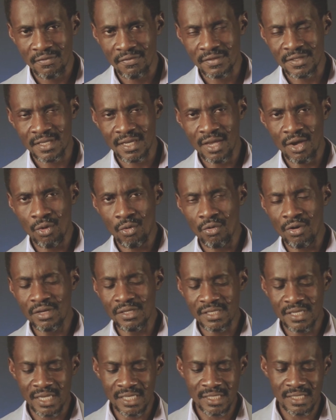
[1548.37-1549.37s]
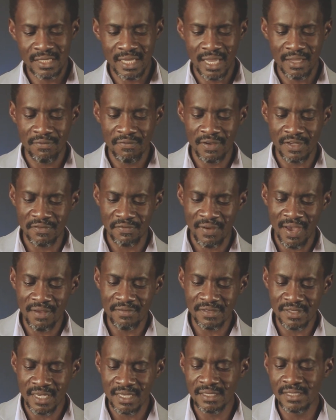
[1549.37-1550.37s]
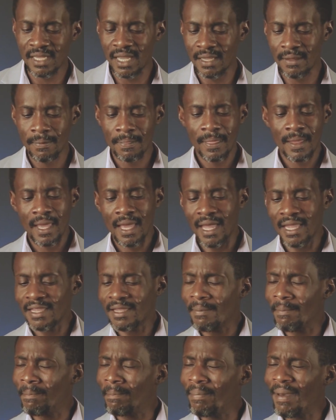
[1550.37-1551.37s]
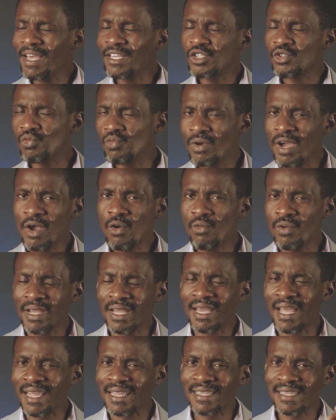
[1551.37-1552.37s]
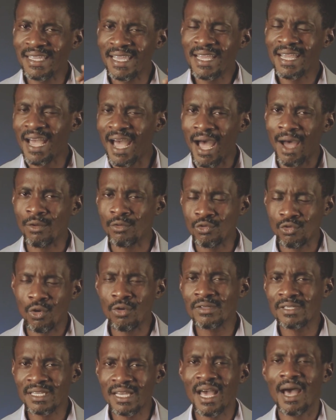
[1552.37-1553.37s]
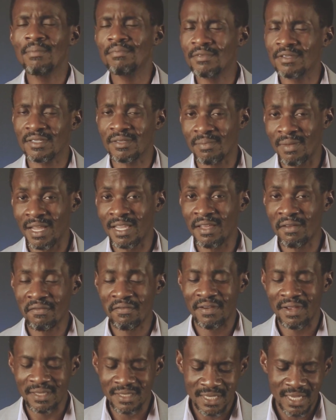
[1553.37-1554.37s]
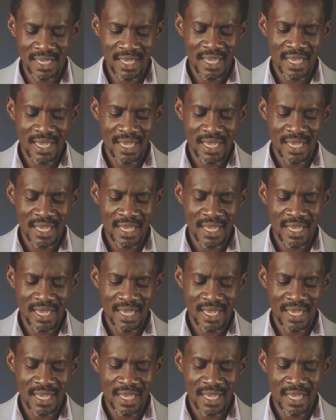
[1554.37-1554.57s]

2 Corinthians 10 verse 5 says that, and the best way we can take our thoughts captives, my dear friend,